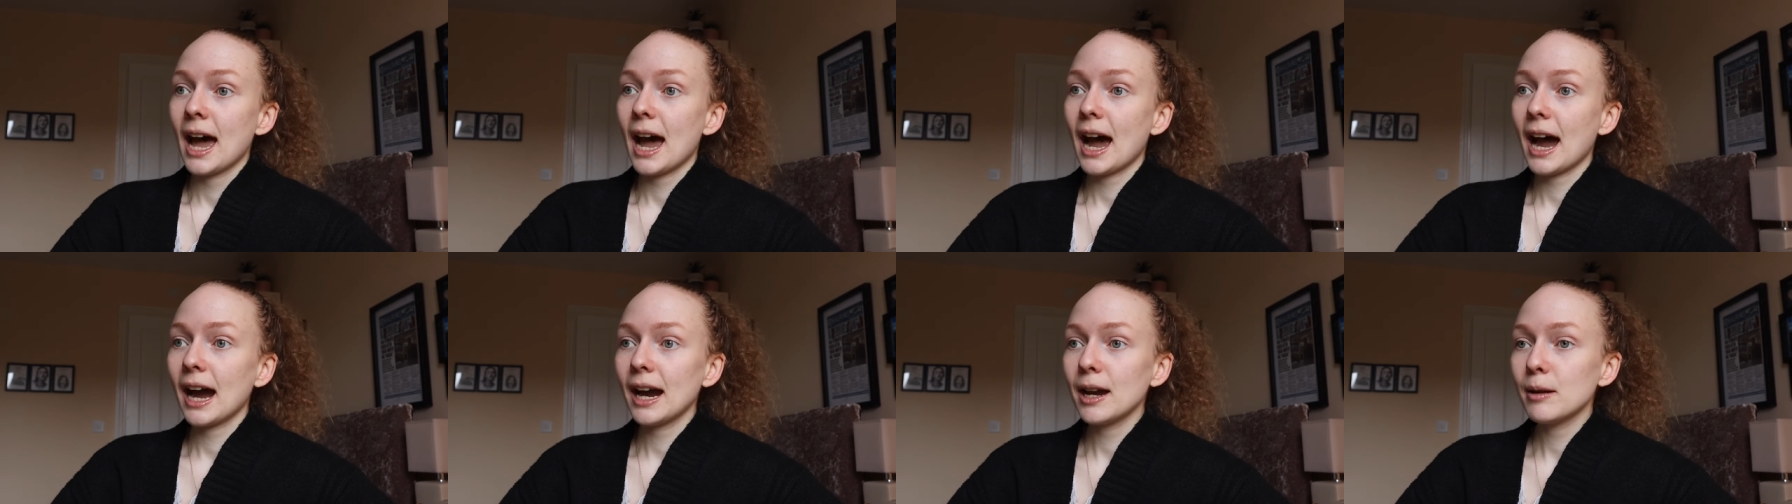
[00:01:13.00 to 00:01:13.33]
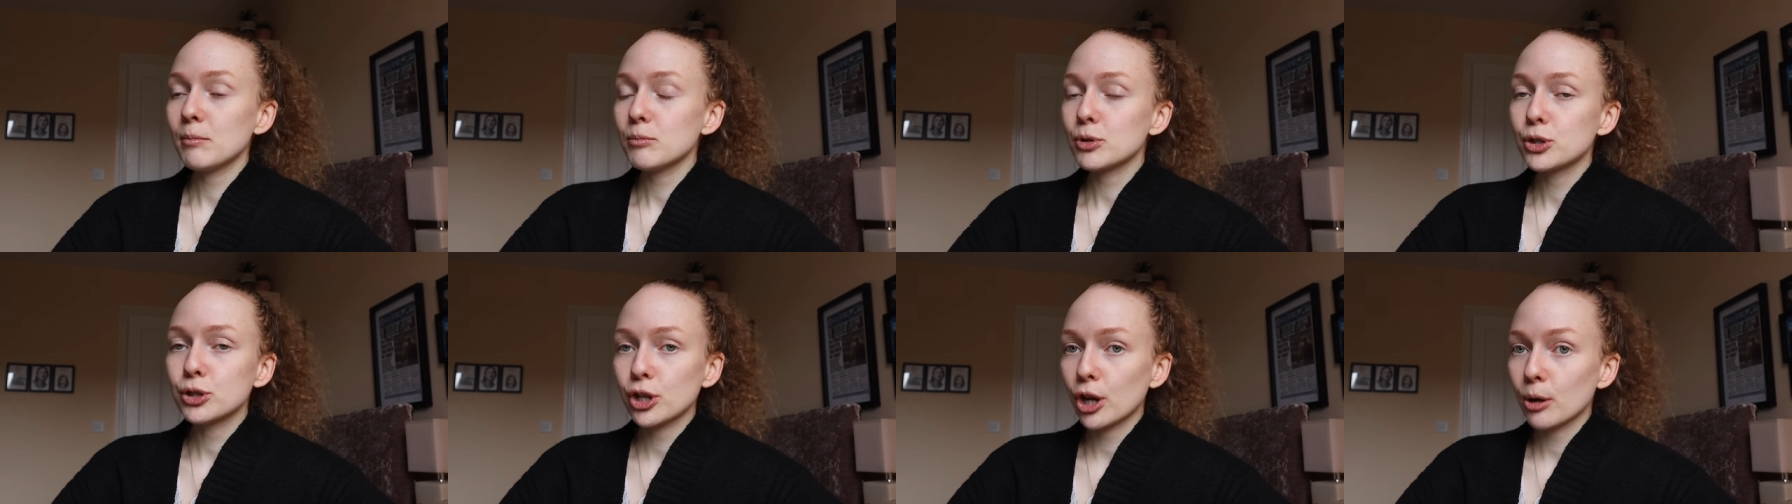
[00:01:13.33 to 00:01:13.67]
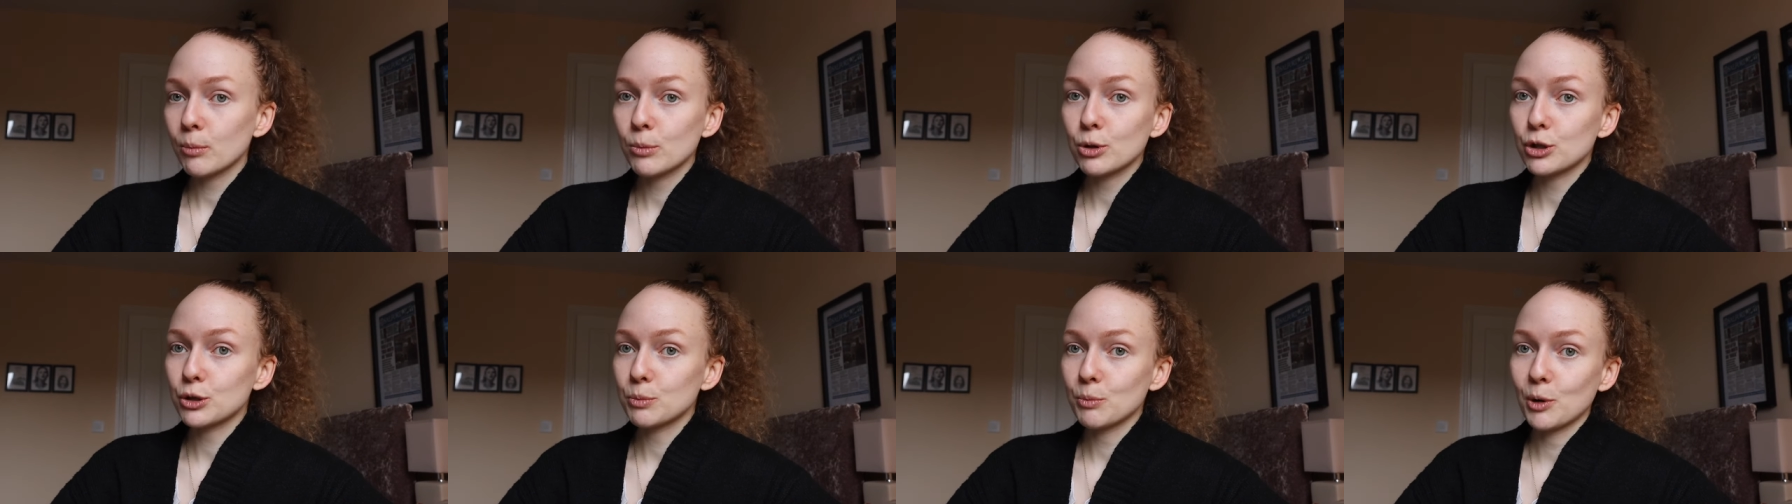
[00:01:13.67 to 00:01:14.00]
I'm so
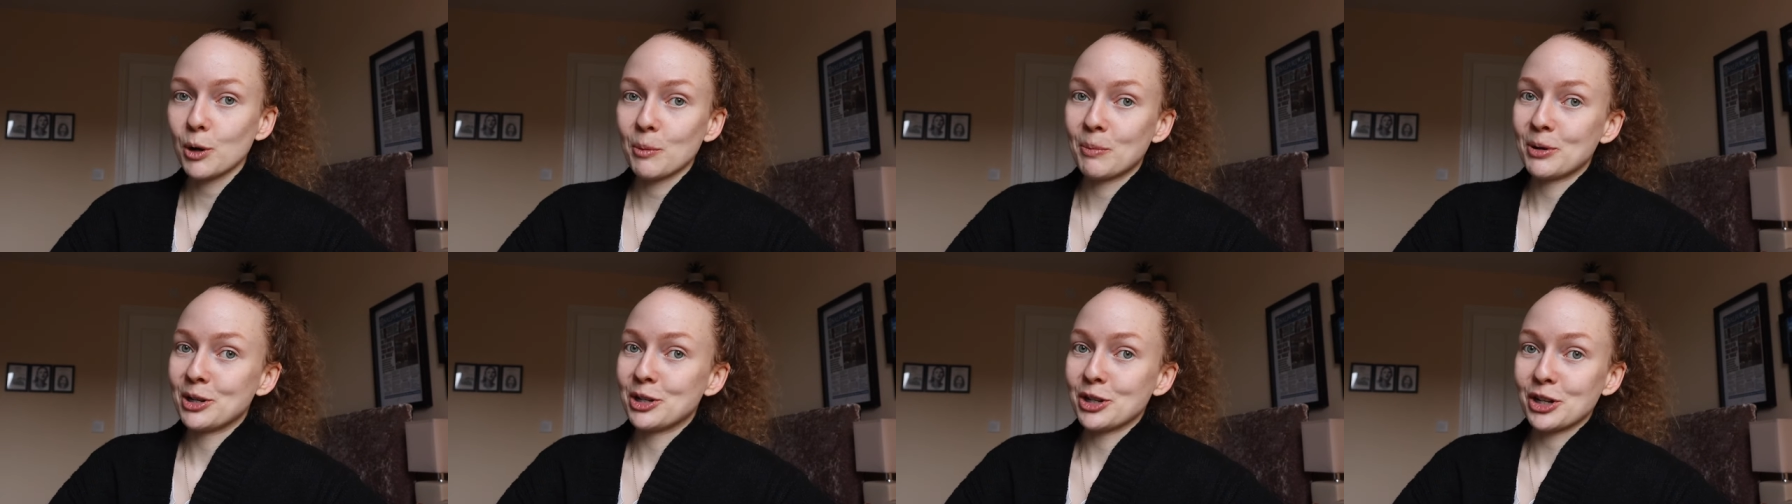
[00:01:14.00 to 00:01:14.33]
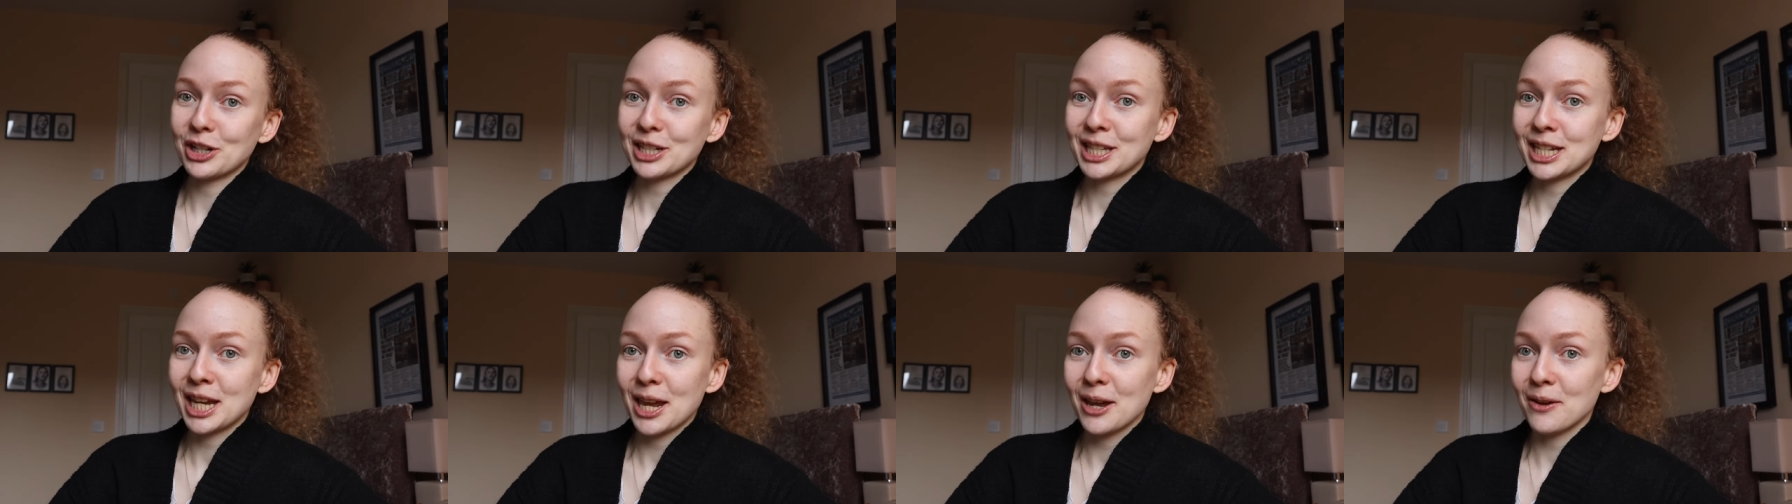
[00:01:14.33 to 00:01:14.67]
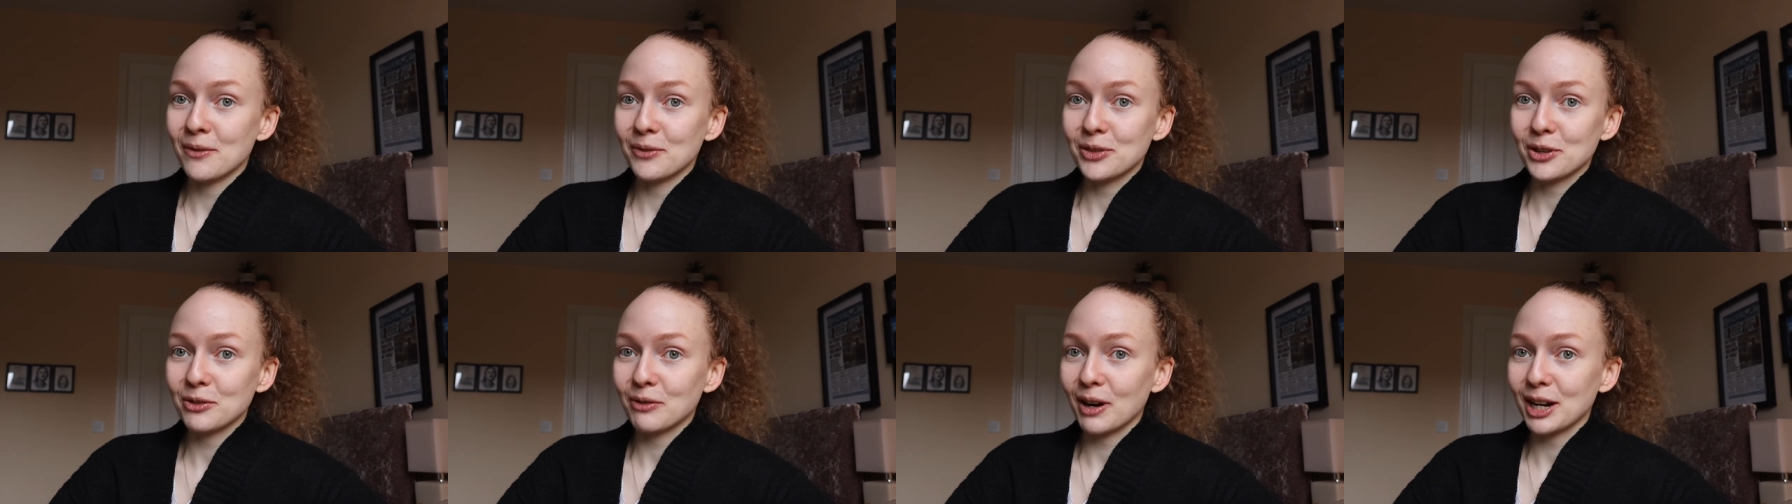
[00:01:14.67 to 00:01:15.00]
much more
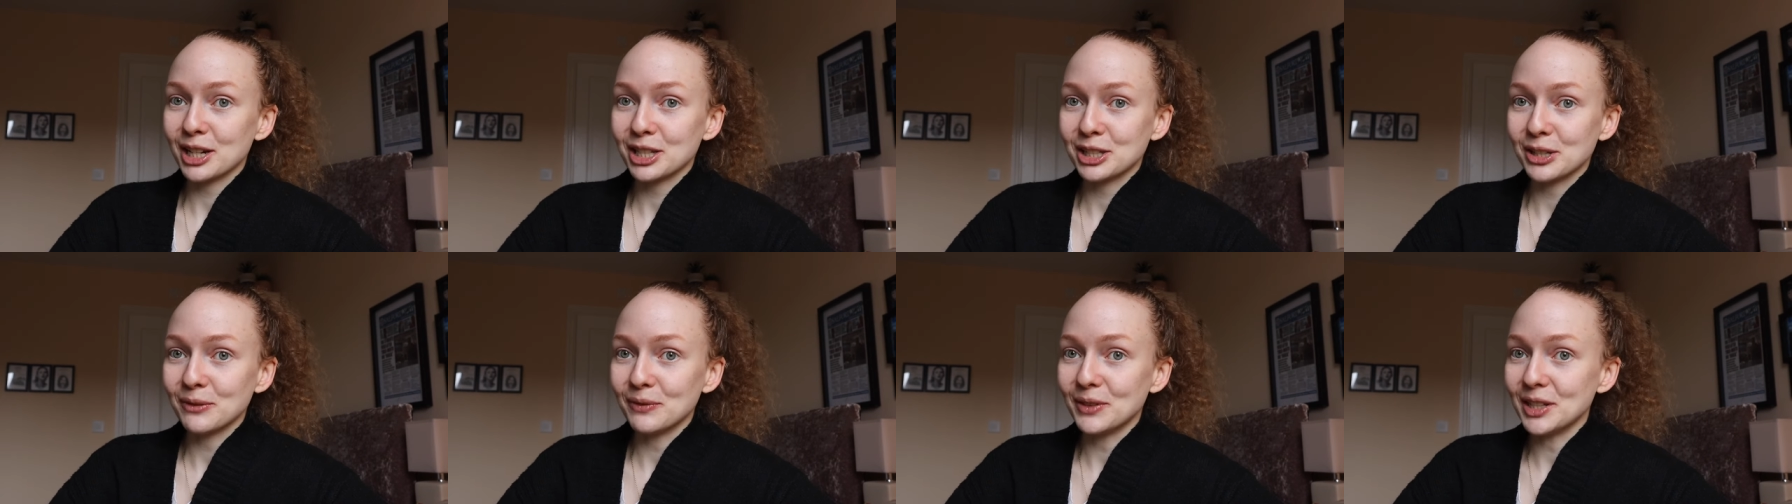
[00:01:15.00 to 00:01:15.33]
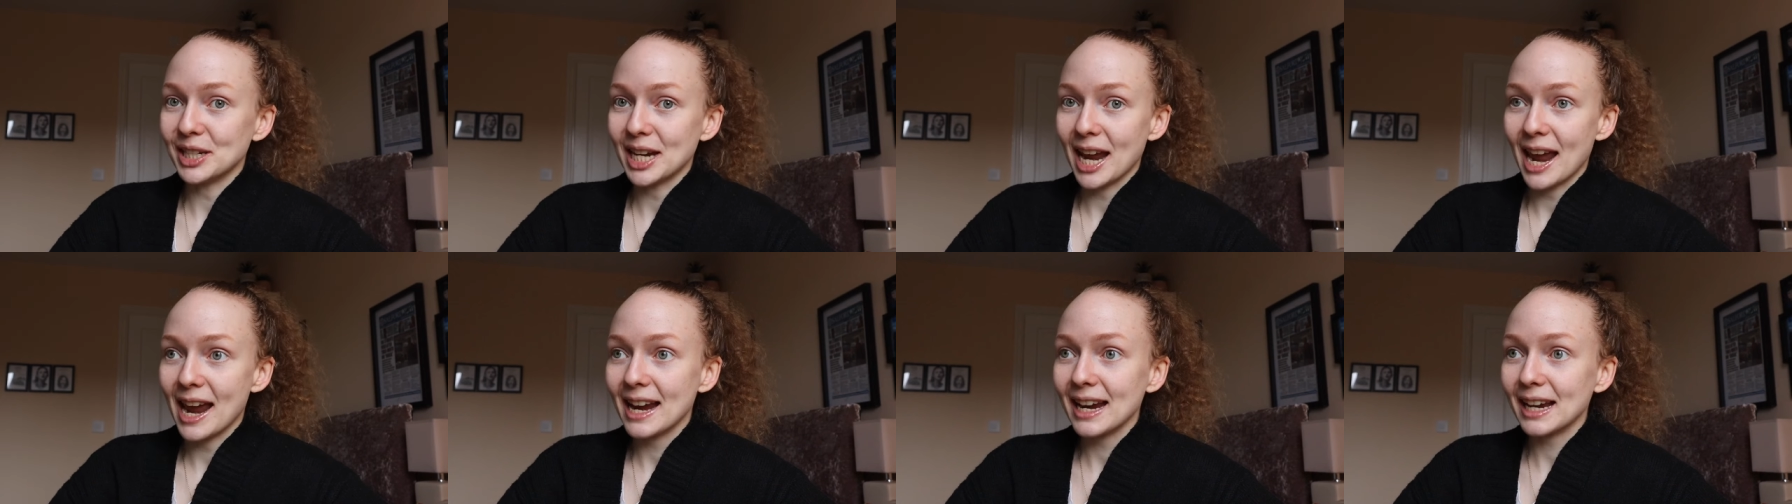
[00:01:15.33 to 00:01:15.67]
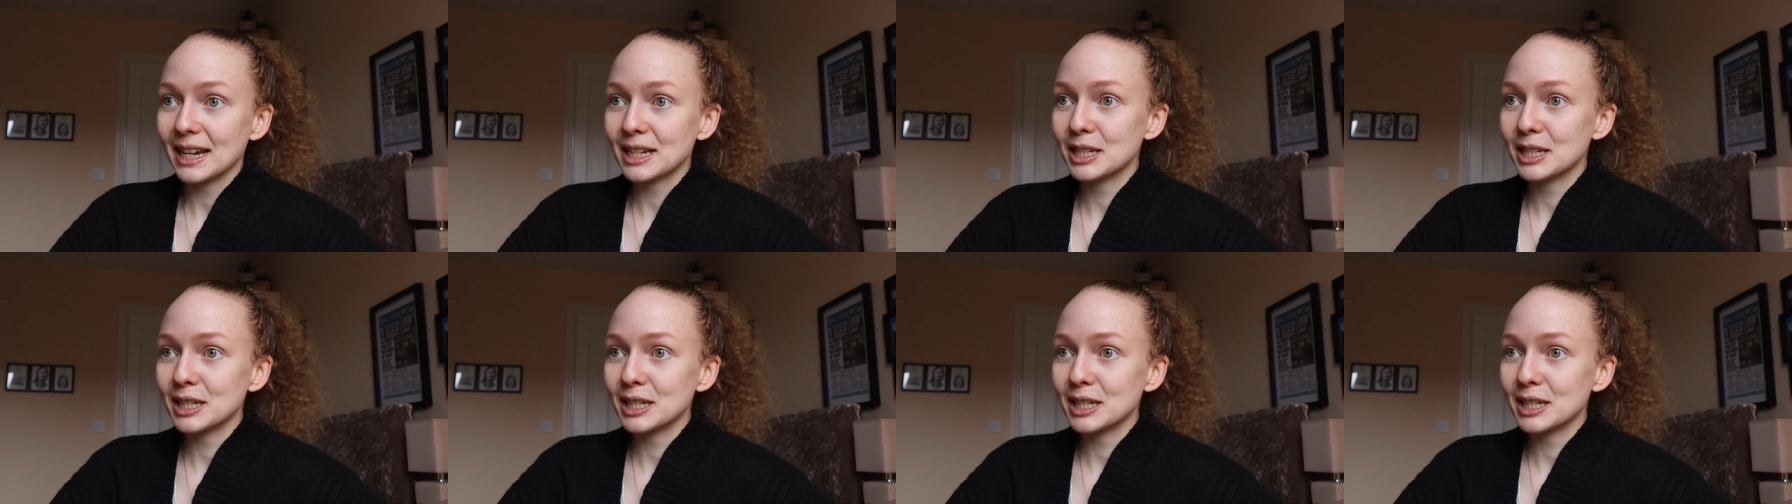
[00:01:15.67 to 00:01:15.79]
productive the rest of the day